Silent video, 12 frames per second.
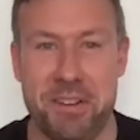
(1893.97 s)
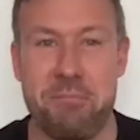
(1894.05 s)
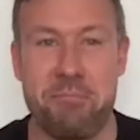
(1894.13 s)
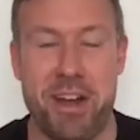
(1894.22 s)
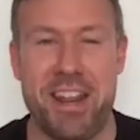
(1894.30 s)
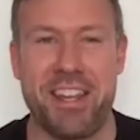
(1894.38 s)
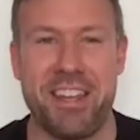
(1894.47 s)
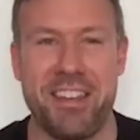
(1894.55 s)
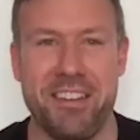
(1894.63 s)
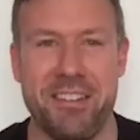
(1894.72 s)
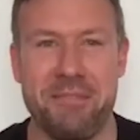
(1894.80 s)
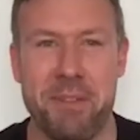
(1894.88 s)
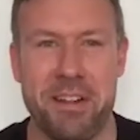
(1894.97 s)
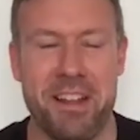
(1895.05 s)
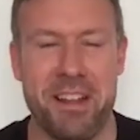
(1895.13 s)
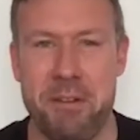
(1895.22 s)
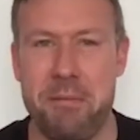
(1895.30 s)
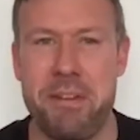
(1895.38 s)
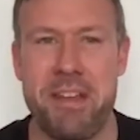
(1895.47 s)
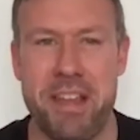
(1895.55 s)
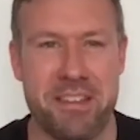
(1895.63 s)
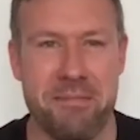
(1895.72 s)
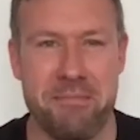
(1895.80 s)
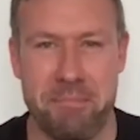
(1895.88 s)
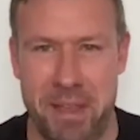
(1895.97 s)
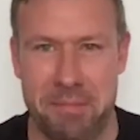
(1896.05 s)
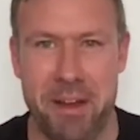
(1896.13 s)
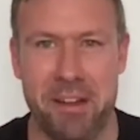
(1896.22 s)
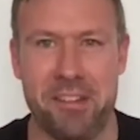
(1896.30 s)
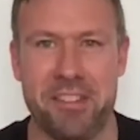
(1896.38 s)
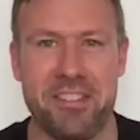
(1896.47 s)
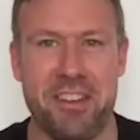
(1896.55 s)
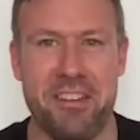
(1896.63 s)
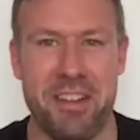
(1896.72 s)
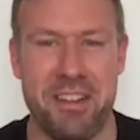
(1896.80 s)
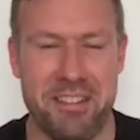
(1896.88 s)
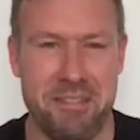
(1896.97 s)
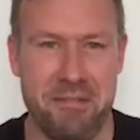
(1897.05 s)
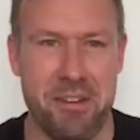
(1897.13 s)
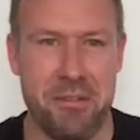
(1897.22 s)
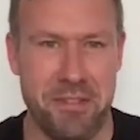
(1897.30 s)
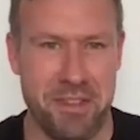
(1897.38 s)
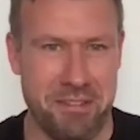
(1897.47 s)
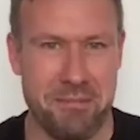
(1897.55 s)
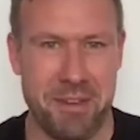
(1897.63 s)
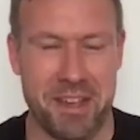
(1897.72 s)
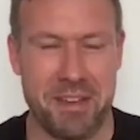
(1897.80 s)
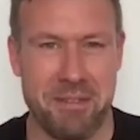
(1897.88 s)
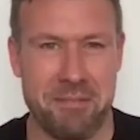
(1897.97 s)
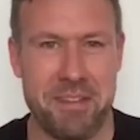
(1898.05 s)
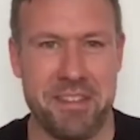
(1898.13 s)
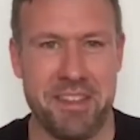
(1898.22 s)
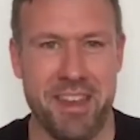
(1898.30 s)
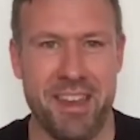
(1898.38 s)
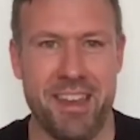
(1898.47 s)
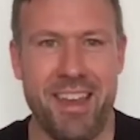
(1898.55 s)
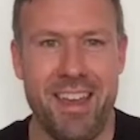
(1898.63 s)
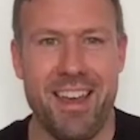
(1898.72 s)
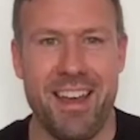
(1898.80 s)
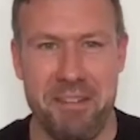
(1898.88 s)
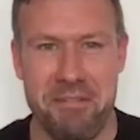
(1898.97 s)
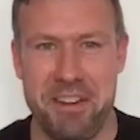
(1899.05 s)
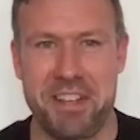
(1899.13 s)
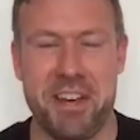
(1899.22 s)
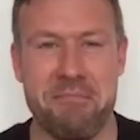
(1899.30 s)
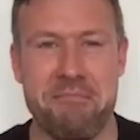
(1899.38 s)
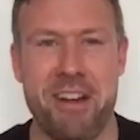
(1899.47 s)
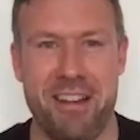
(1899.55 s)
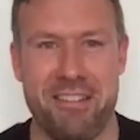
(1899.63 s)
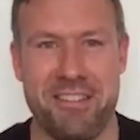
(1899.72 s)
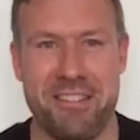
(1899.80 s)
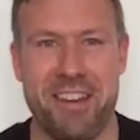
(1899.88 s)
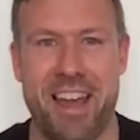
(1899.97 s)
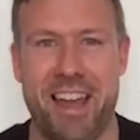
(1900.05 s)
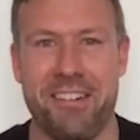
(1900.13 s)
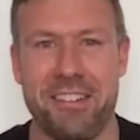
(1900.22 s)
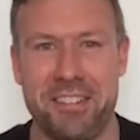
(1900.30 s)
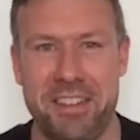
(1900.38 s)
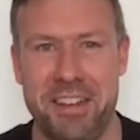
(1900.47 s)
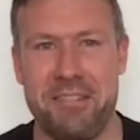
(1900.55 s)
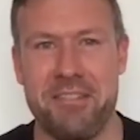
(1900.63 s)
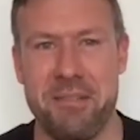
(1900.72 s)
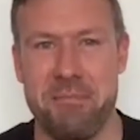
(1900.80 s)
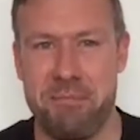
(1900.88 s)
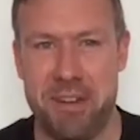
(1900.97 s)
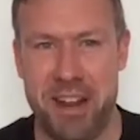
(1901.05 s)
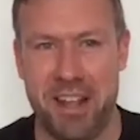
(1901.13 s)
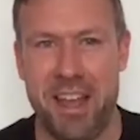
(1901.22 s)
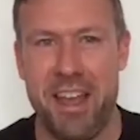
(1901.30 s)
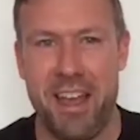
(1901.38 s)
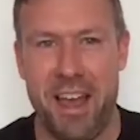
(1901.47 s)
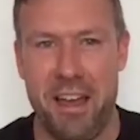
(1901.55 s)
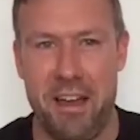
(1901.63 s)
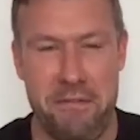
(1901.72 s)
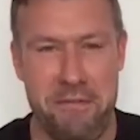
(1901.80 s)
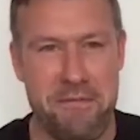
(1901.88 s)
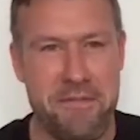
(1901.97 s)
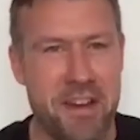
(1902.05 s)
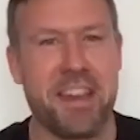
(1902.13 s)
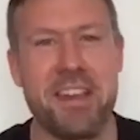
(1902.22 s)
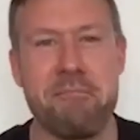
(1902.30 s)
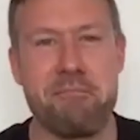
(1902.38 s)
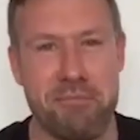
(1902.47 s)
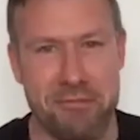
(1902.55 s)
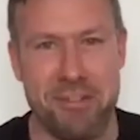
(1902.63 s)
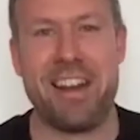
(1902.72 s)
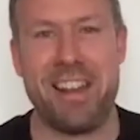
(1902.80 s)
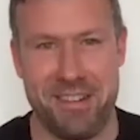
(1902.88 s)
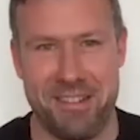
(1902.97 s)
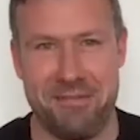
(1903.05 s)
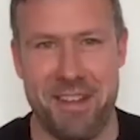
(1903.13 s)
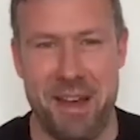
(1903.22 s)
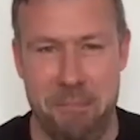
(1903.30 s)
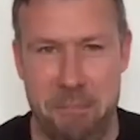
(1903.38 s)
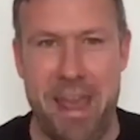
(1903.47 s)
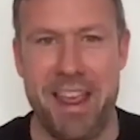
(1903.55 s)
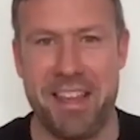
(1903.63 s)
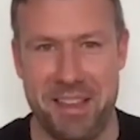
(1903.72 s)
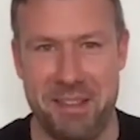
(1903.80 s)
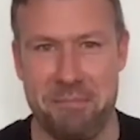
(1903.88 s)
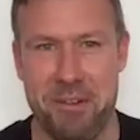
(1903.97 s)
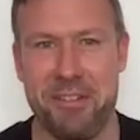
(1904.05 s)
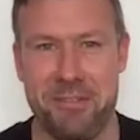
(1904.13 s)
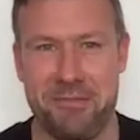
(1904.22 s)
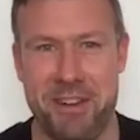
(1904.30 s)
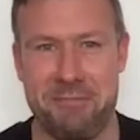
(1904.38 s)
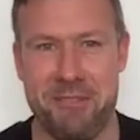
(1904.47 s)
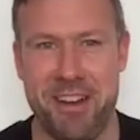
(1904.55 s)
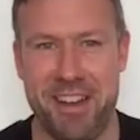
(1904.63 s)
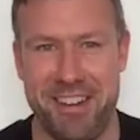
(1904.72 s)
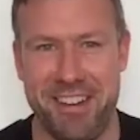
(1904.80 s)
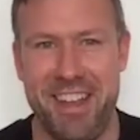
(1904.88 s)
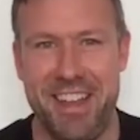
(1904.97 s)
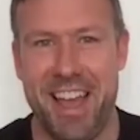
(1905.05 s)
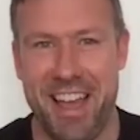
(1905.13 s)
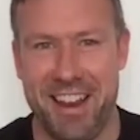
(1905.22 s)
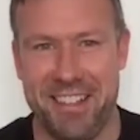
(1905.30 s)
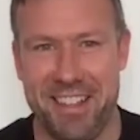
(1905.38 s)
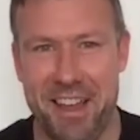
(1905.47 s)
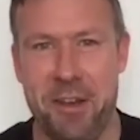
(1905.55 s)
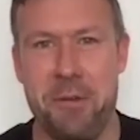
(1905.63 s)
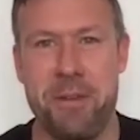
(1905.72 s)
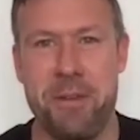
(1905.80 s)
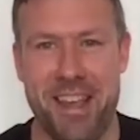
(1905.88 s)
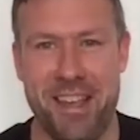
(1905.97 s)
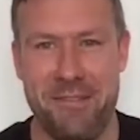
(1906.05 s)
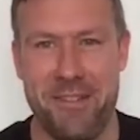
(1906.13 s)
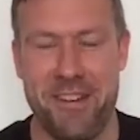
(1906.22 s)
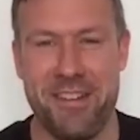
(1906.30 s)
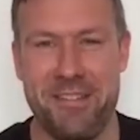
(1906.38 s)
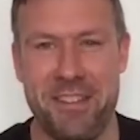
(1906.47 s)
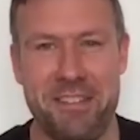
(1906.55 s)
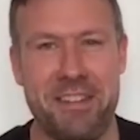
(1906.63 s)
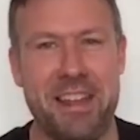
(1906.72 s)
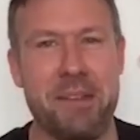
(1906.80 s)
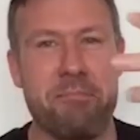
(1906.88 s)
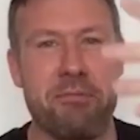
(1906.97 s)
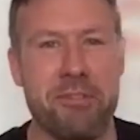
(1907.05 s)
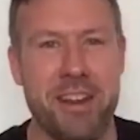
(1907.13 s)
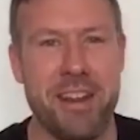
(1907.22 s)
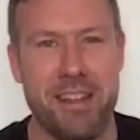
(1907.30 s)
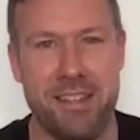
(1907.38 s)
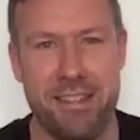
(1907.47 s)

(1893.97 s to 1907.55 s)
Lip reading: break you. But like when we hit some big milestone, I think we've got a few that might come up this year. I'm gonna come round to your house and I'm gonna bring a fucking brilliant, amazing bottle of red wine and open it in front of you. Let it breathe.